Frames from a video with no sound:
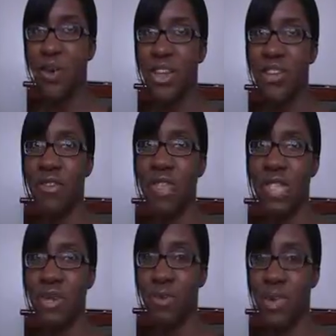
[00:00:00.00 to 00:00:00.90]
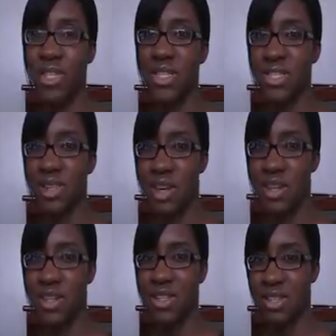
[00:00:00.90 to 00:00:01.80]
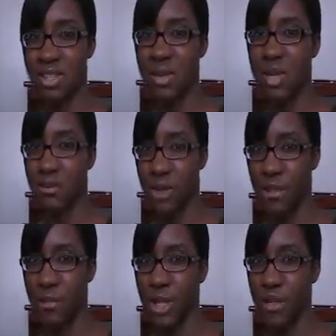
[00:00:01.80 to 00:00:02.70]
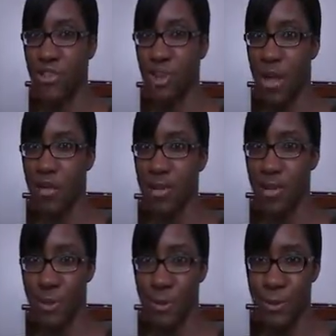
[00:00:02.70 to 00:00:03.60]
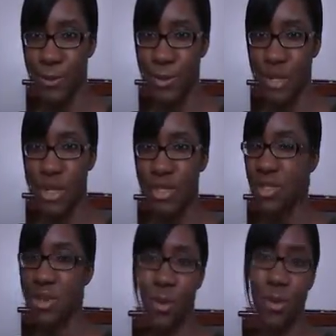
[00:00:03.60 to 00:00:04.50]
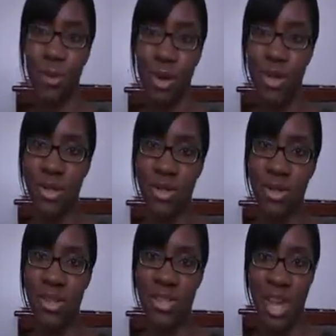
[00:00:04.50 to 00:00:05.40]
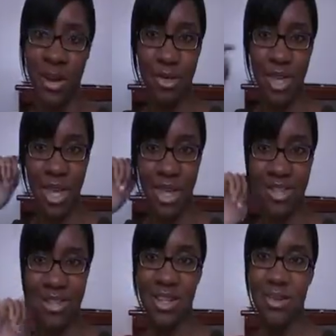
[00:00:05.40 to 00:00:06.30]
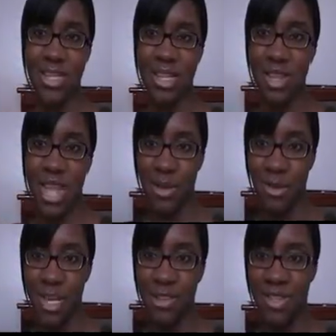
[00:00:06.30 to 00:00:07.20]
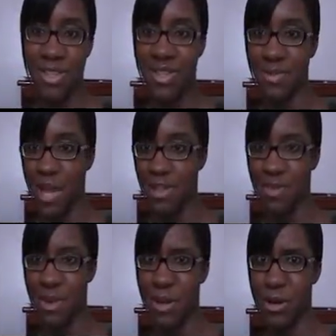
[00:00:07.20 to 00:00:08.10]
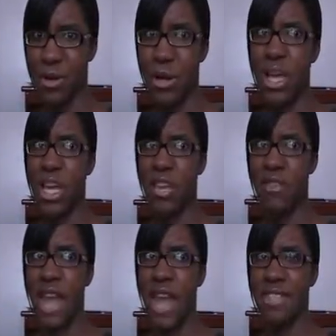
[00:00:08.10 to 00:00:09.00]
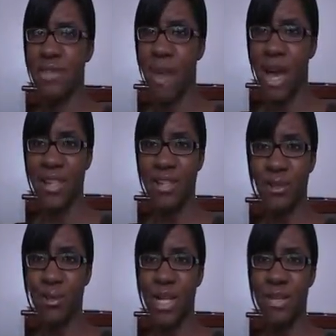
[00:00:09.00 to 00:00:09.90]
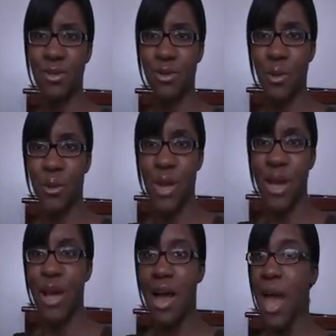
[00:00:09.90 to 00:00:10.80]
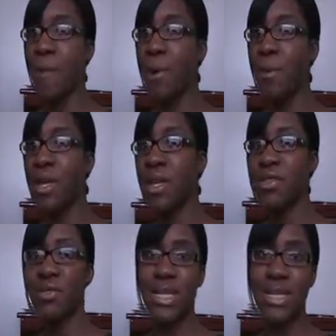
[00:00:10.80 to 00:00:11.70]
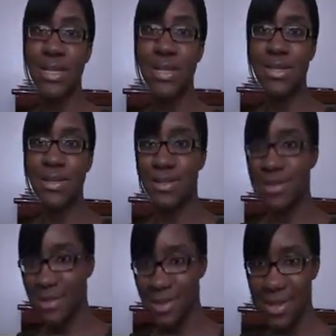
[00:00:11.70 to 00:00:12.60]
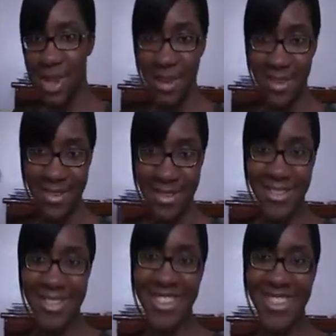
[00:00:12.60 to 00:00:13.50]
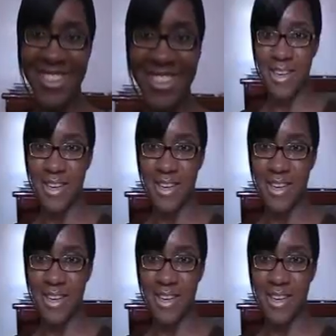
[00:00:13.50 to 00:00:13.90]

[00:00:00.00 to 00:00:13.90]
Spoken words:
whichever team wins is going to be a real big shock to the whole world. Because I don't think it's going to be a team that anyone even suspects of winning or even has in mind to win. So I'm hoping it's New Zealand. Yay, New Zealand.